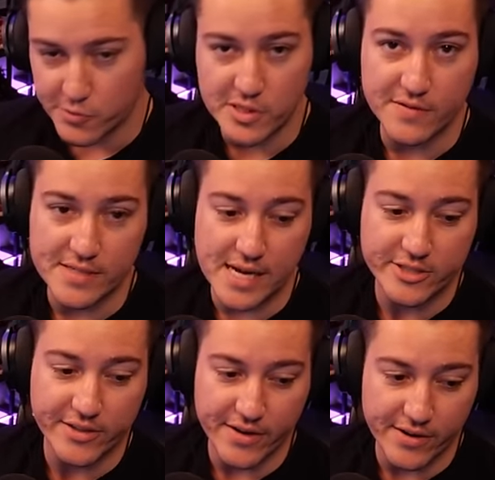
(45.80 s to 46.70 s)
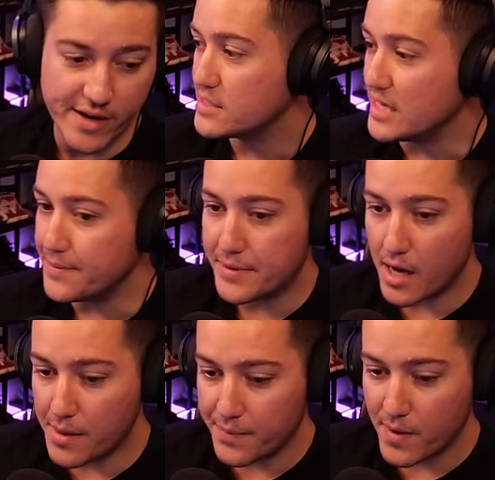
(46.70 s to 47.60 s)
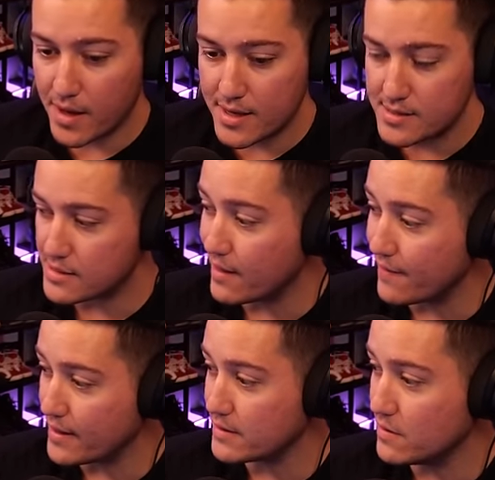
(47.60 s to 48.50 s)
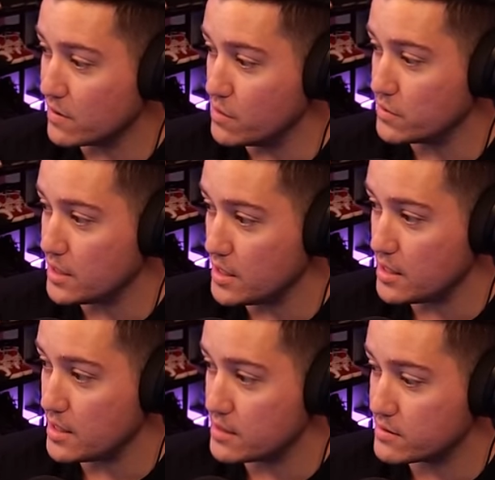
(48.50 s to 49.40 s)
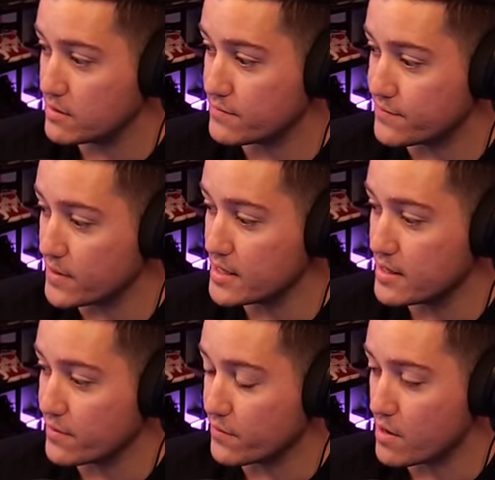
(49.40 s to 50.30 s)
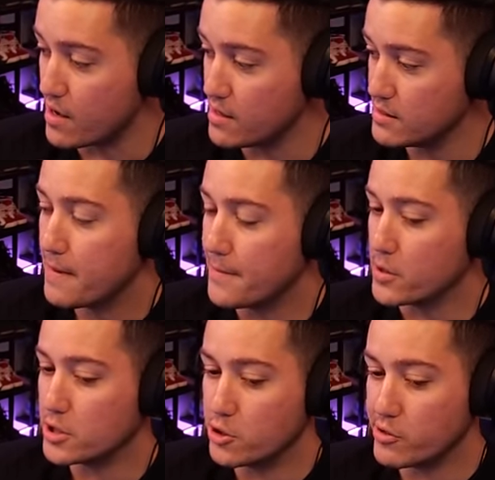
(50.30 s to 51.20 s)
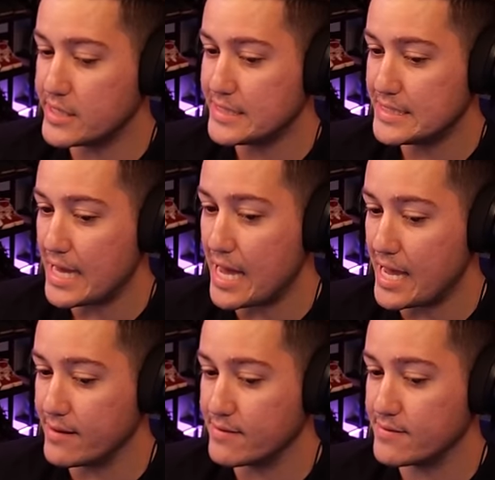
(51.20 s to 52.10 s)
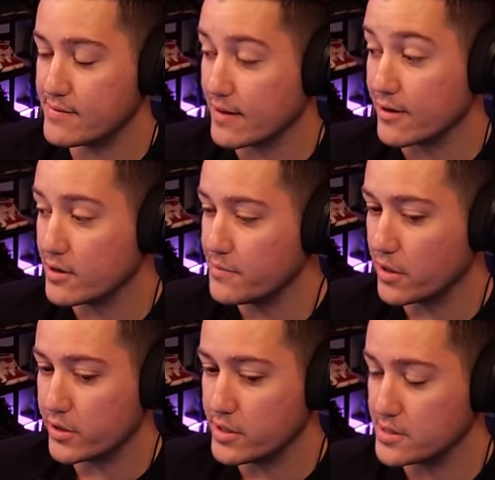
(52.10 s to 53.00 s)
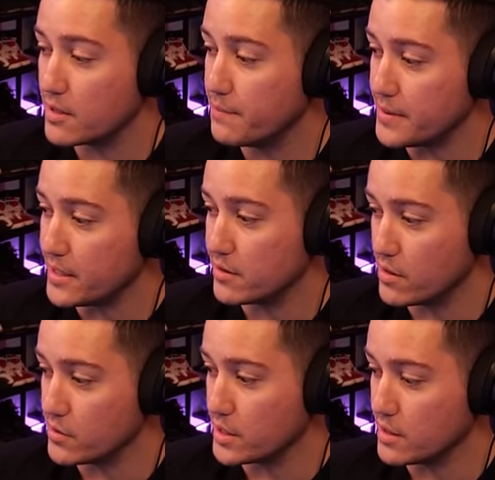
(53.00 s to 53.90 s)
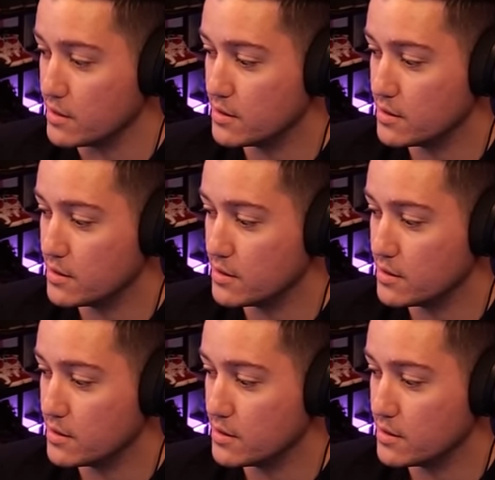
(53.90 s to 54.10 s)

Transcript: we'll see if he's actually there or not. Team comp wise, I like the Loki into the Freya and the Ra. Mercury tends, like a good Mercury is going to beat a Loki.